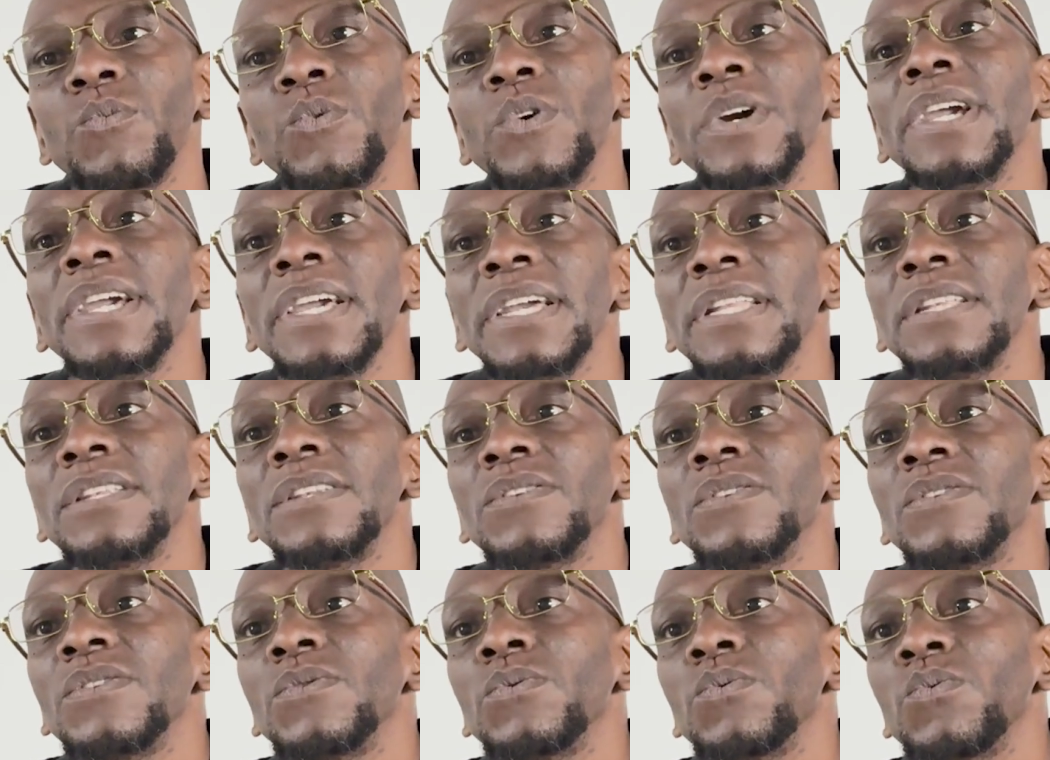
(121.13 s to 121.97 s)
with
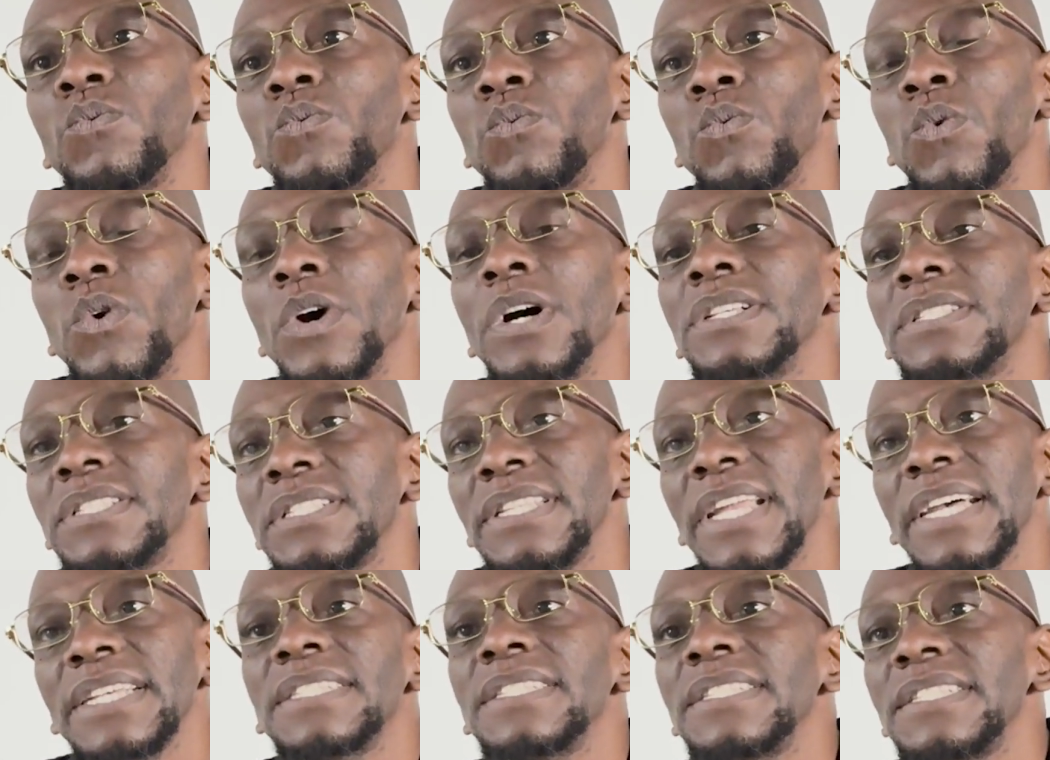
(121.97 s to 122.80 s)
what's
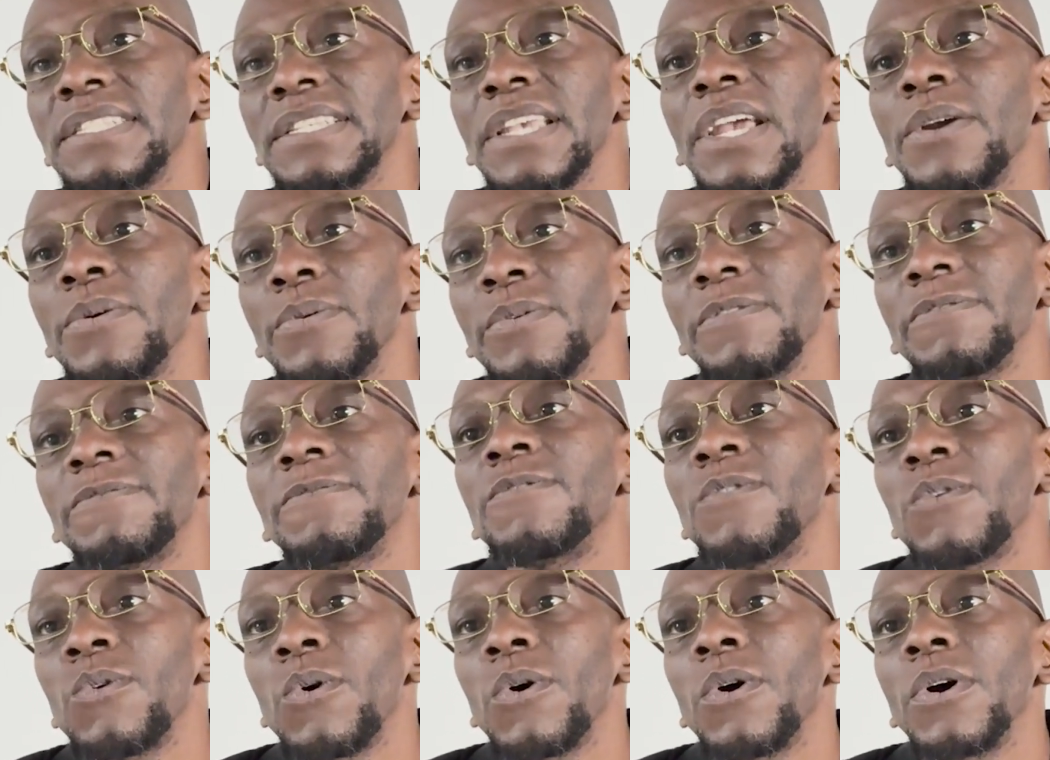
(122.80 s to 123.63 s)
necessary
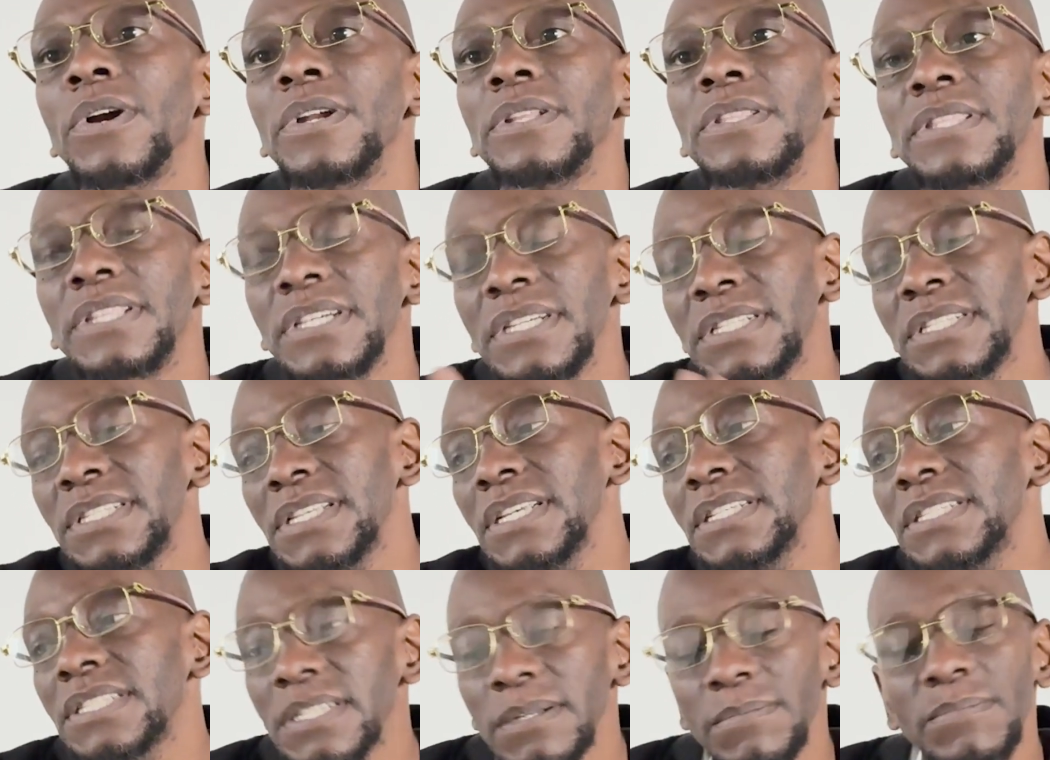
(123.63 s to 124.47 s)
for the
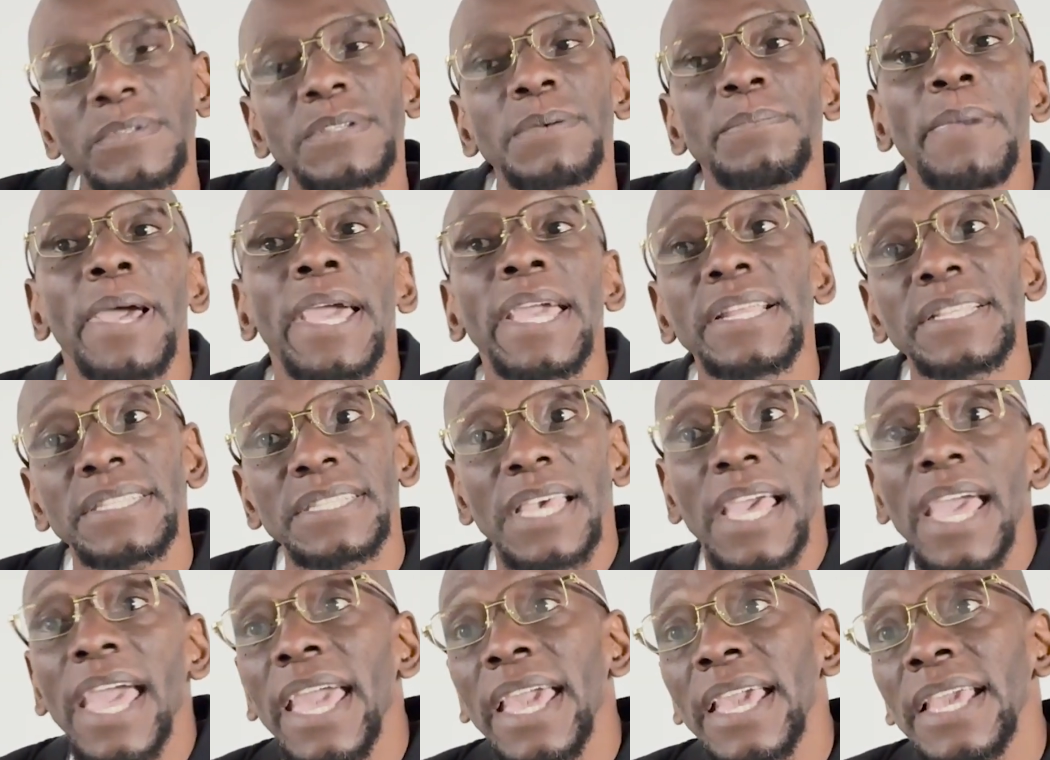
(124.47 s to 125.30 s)
system to
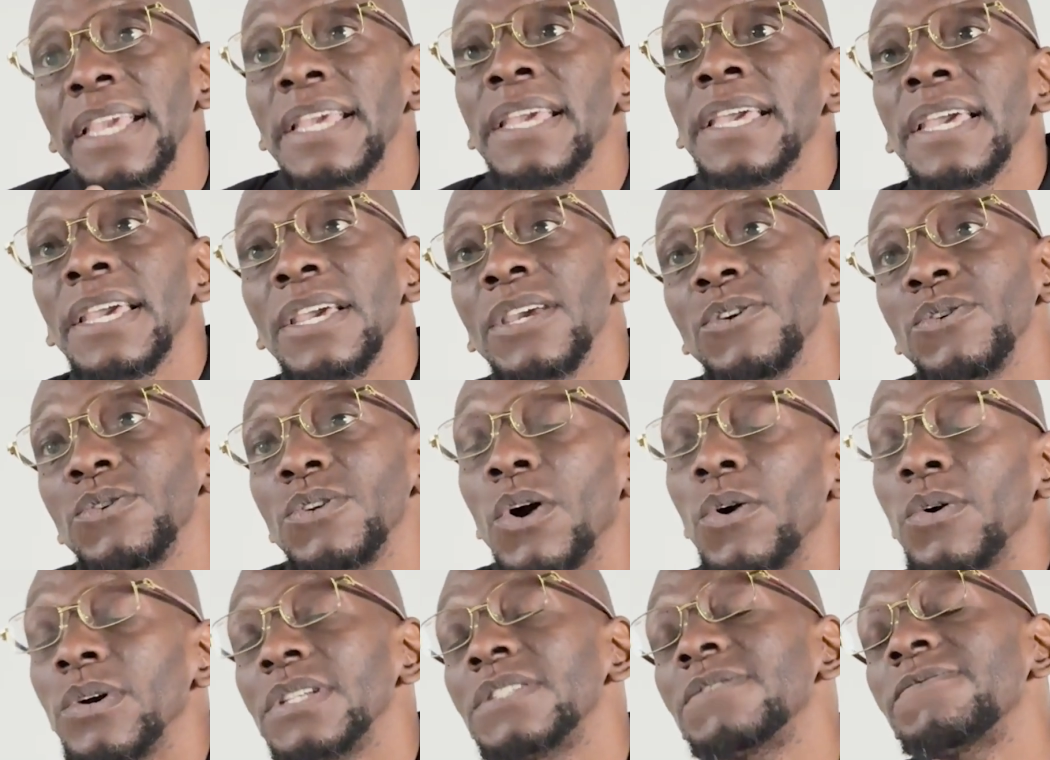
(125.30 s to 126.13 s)
maintain,
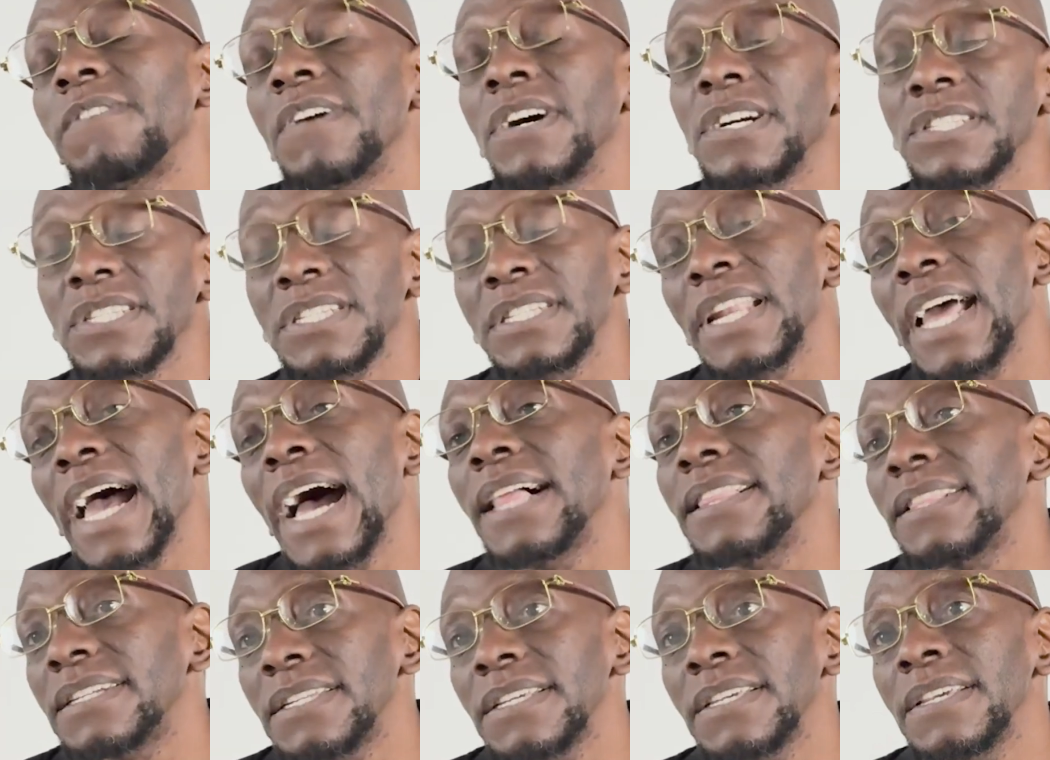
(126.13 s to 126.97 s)
its
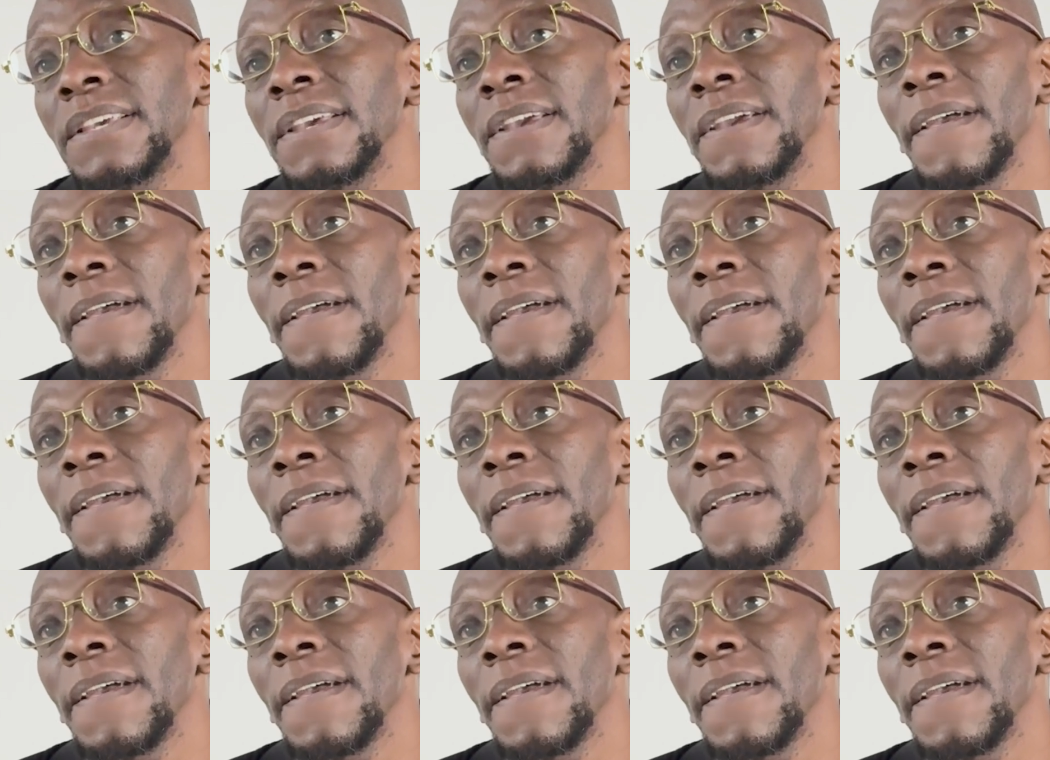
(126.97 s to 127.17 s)
functionality,